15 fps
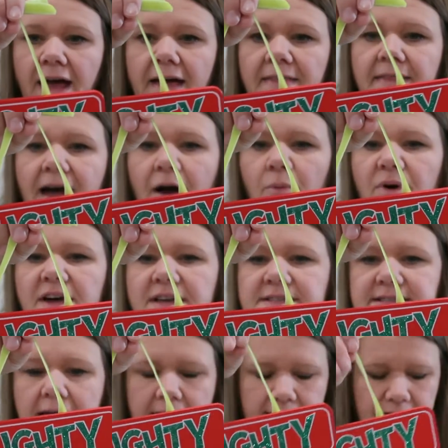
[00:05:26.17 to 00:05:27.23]
and that
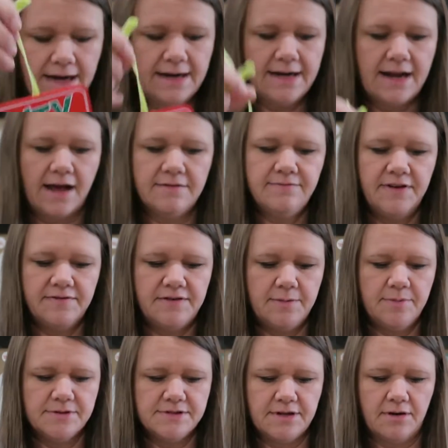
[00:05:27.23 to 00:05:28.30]
was $8.99,
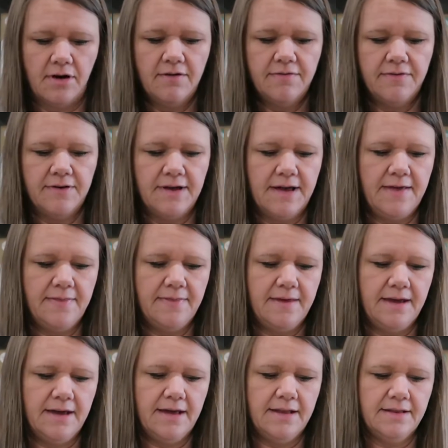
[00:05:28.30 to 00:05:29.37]
50% off. And
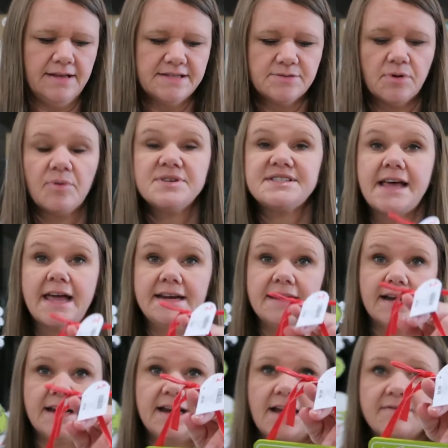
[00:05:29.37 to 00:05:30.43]
then this one was
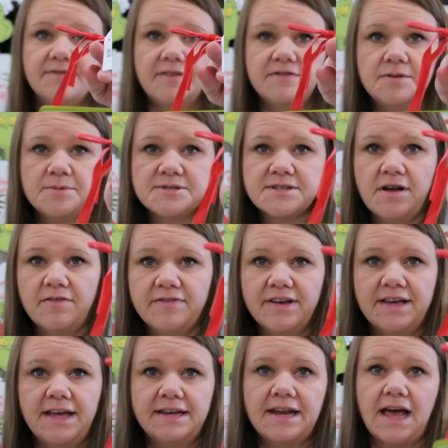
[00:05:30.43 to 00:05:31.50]
$8.99, 50% off,
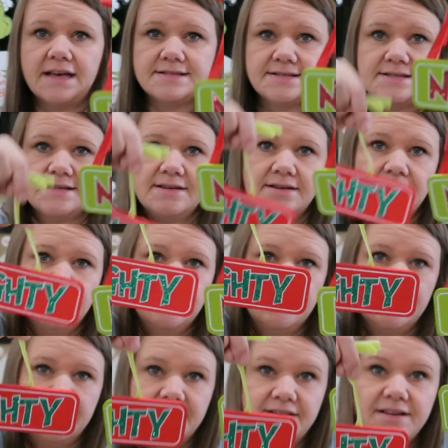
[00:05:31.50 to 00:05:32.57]
and nice.
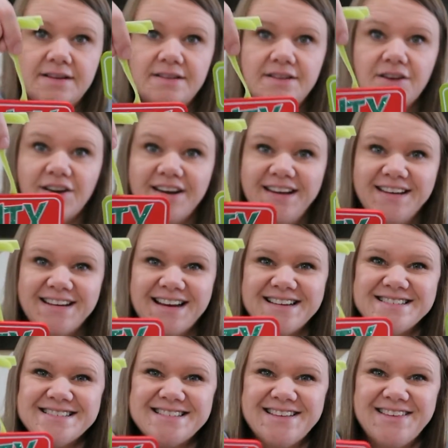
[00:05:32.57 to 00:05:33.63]
Naughty and nice.